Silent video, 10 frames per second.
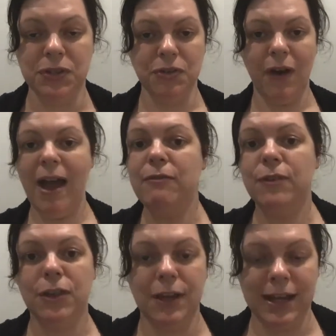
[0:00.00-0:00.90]
So not
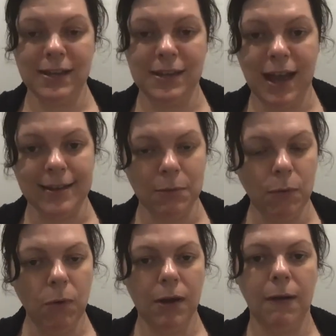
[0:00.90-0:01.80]
everything it says,
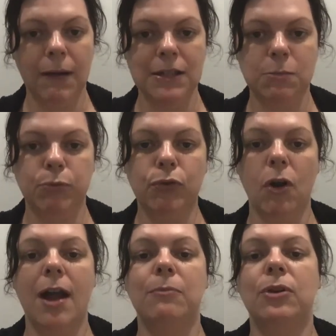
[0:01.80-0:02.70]
but what are its
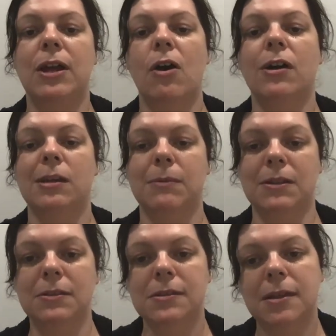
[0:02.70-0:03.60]
primary
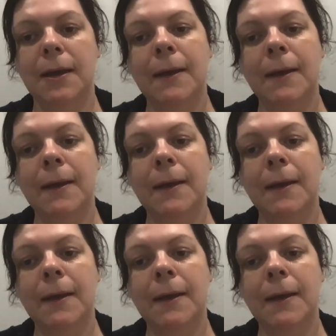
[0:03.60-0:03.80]
arguments?